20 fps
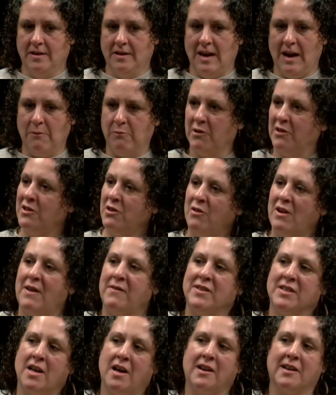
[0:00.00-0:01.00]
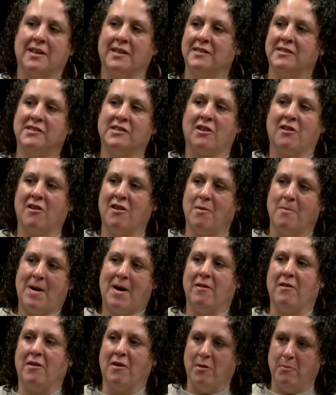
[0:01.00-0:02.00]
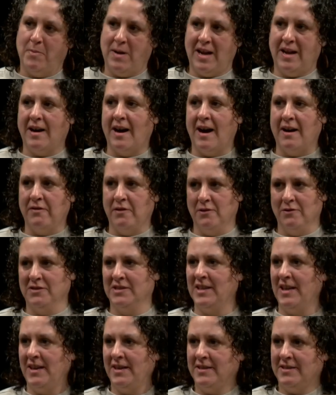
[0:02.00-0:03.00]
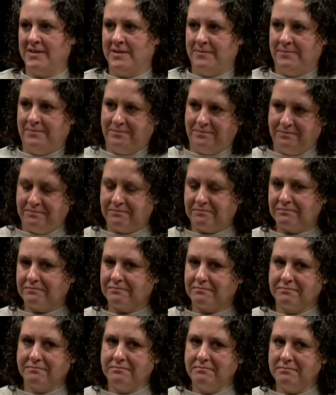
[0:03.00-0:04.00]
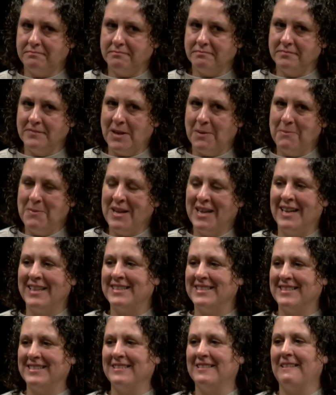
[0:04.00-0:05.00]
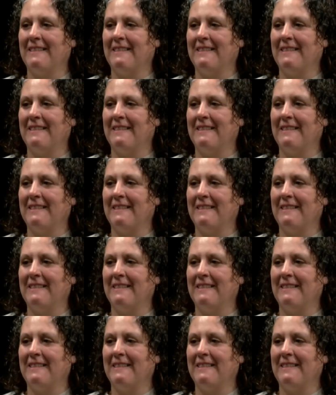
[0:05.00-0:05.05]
really don't have a ton of concern about her being on those things. Sure. Seems like she has more